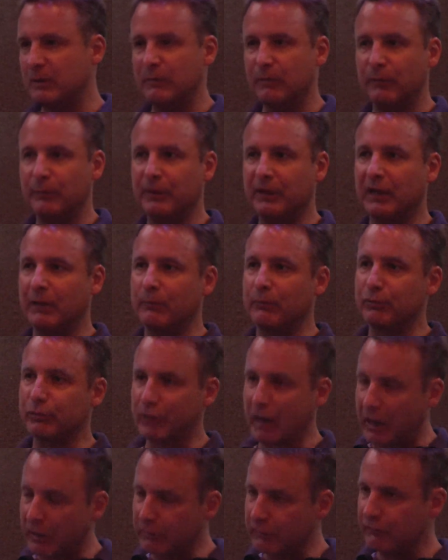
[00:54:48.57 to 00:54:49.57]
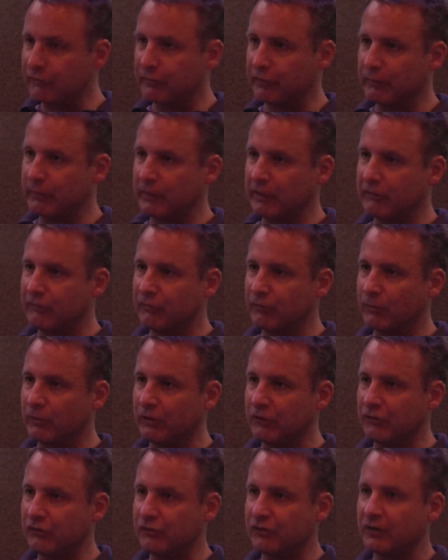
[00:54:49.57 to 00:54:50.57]
People became proud of their
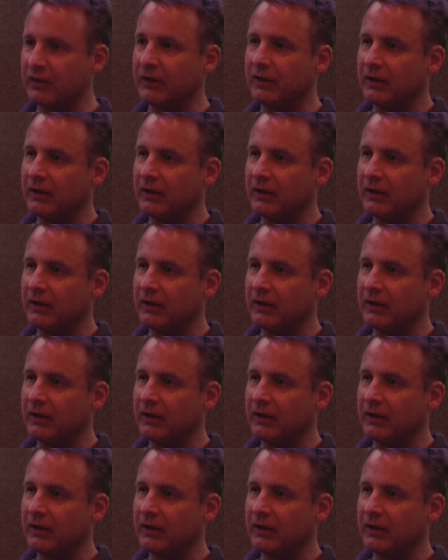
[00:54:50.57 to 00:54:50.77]
rainforest,